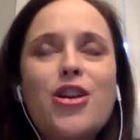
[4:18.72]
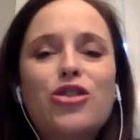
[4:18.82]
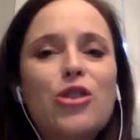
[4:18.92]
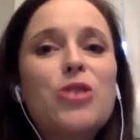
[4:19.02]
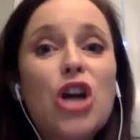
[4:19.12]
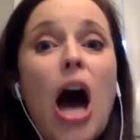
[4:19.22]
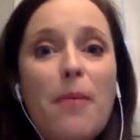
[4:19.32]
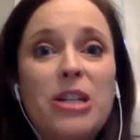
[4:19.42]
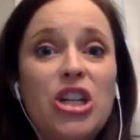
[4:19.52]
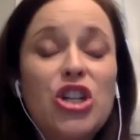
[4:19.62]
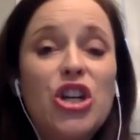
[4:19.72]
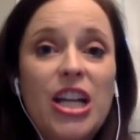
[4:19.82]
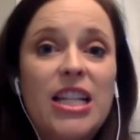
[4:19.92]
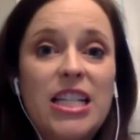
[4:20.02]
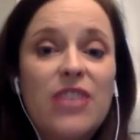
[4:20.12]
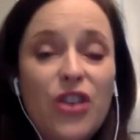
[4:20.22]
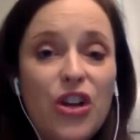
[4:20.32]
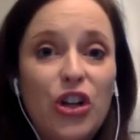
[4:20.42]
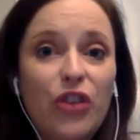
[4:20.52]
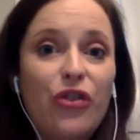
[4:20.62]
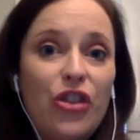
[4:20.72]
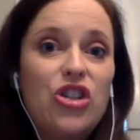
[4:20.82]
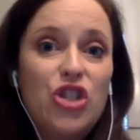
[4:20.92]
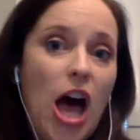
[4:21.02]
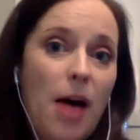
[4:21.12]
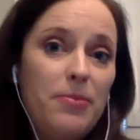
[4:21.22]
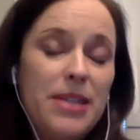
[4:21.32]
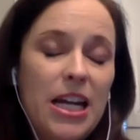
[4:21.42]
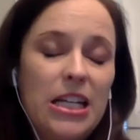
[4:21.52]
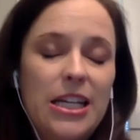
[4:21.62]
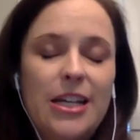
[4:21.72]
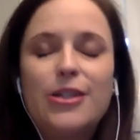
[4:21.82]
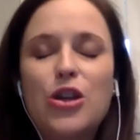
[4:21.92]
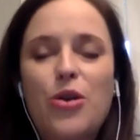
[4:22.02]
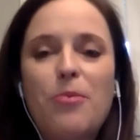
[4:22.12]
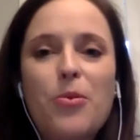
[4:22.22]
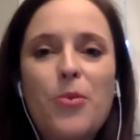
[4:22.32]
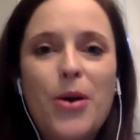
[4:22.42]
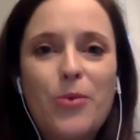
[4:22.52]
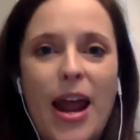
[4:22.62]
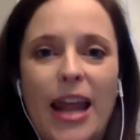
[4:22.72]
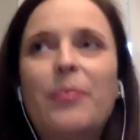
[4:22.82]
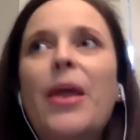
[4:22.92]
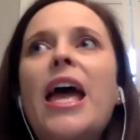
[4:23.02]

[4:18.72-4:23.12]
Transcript: much competition in this field for the jobs that exist. So number one, writing.